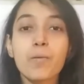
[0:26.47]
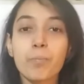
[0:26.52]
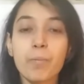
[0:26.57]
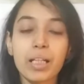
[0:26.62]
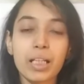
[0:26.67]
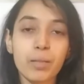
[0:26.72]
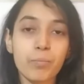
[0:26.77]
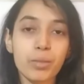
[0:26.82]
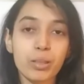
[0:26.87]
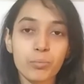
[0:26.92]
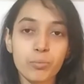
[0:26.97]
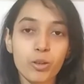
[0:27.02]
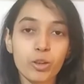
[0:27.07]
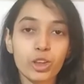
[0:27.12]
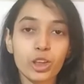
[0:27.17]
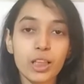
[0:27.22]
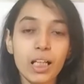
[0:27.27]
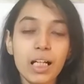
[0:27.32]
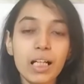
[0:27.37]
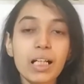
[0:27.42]
My name is
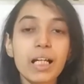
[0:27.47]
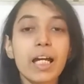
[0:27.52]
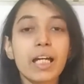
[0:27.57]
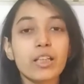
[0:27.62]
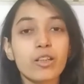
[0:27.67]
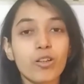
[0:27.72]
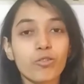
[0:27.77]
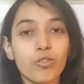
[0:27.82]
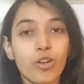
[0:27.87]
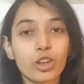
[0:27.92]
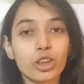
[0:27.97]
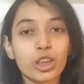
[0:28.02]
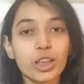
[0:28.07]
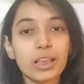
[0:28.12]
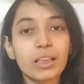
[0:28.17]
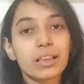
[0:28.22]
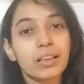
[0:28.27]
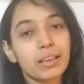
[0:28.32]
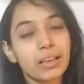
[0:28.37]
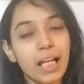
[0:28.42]
Moksha and you're
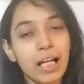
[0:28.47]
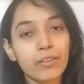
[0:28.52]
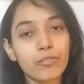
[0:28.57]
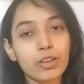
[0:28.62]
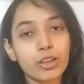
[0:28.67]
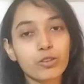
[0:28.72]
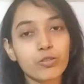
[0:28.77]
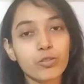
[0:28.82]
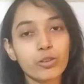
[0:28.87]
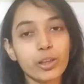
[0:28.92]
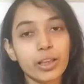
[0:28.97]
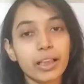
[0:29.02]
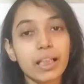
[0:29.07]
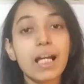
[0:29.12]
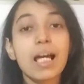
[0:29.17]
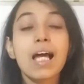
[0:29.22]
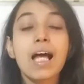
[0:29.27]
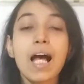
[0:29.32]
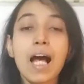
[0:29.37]
watching Language Fluent.